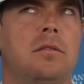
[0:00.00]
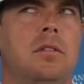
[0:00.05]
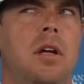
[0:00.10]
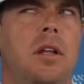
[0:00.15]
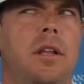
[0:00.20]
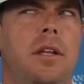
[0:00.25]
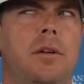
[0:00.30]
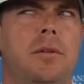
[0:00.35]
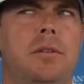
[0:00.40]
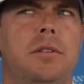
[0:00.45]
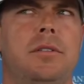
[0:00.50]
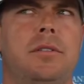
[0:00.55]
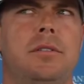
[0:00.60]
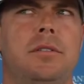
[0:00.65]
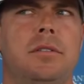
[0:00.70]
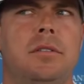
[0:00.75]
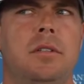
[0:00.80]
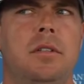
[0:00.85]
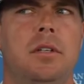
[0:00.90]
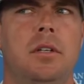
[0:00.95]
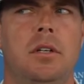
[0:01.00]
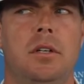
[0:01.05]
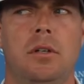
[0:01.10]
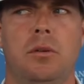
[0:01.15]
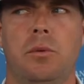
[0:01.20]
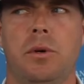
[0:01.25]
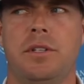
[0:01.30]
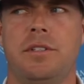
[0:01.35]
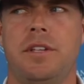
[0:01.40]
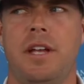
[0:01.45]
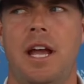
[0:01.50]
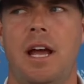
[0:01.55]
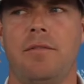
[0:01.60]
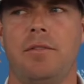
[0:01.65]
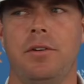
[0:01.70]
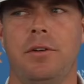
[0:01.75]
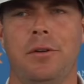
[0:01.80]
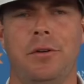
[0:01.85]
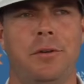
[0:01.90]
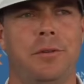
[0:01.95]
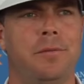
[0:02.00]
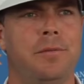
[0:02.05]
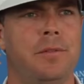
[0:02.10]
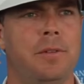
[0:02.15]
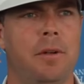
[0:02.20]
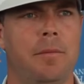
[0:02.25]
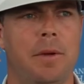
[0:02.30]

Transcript: I think it was Wednesday afternoon